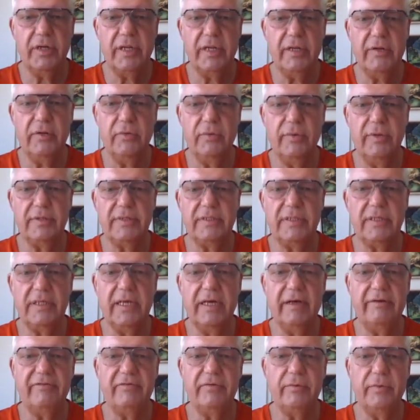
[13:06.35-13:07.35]
and you will see
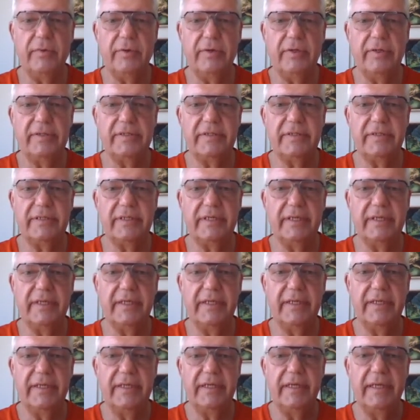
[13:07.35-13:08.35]
afterwards
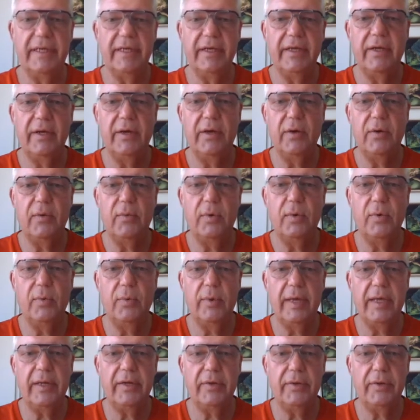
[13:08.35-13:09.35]
what
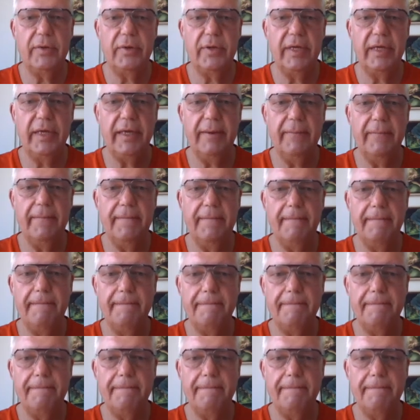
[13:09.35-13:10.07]
we are doing.